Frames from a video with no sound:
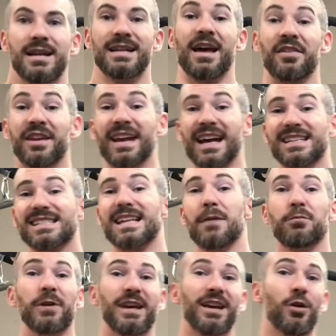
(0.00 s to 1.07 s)
Now the next step,
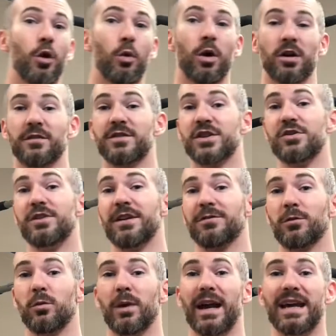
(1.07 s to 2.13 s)
we can go one of two
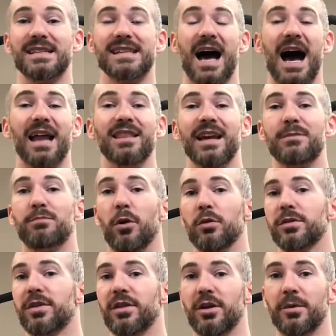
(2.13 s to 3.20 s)
different ways. I like
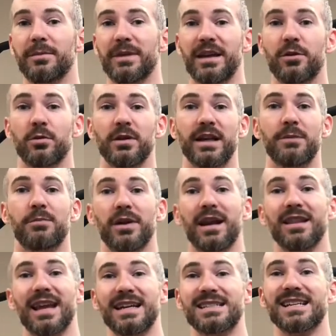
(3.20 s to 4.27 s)
both of them equally, but I
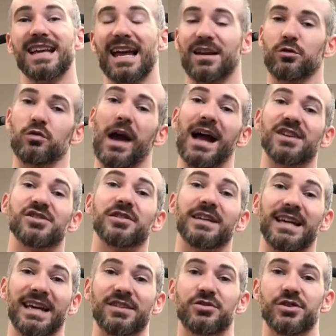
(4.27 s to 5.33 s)
like to kind of
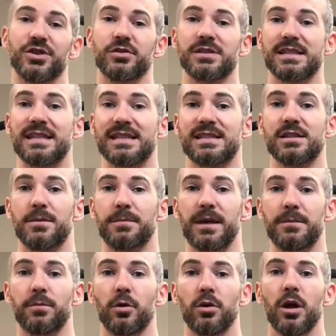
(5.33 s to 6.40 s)
gradually introduce these to
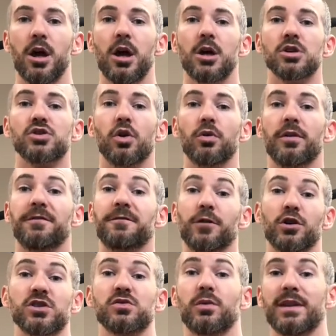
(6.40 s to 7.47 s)
people. So the
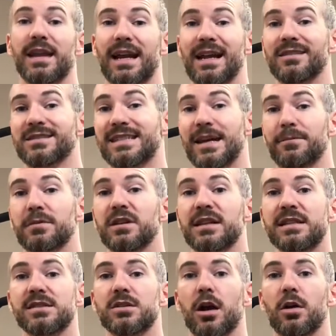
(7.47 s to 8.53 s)
first one that I'll typically
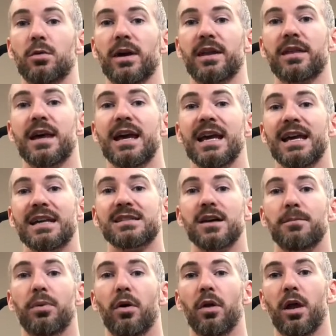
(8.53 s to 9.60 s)
start with is a
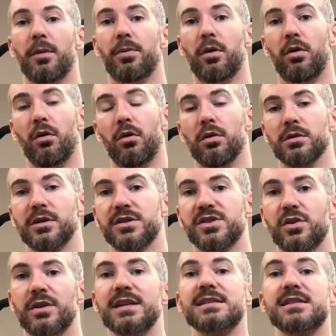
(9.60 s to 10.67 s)
pull-up hold. So
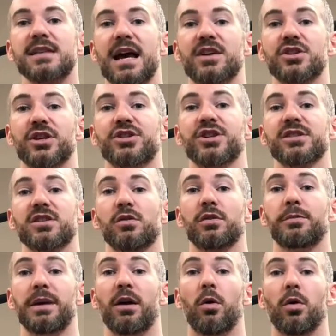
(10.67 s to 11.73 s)
this is actually just going to
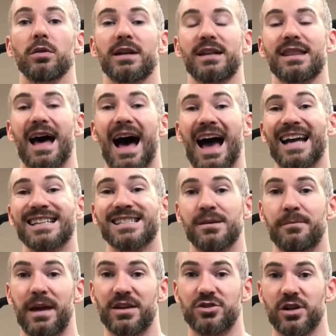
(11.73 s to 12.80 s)
be holding the
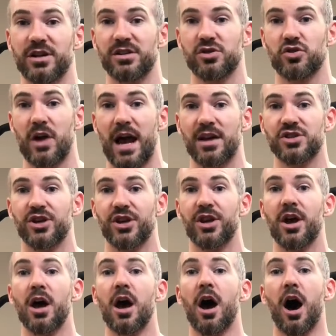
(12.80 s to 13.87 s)
isometric contraction
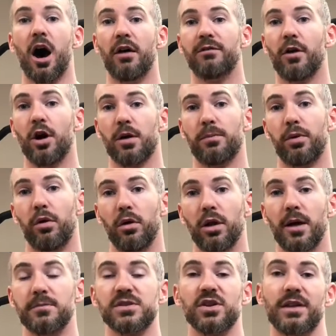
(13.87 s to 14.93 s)
of our
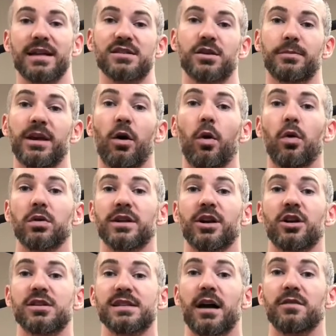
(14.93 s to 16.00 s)
pull-up. So that's going to be holding
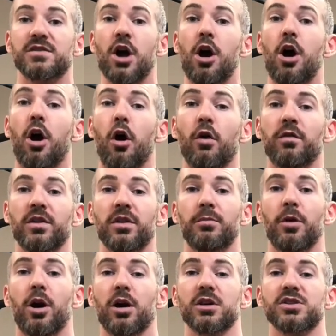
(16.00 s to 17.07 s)
ourselves over the
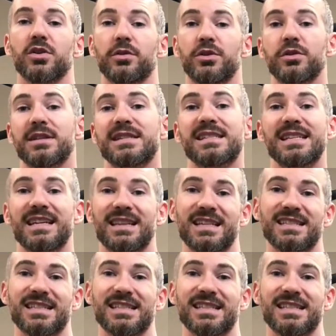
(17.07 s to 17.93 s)
bar. So you can see in this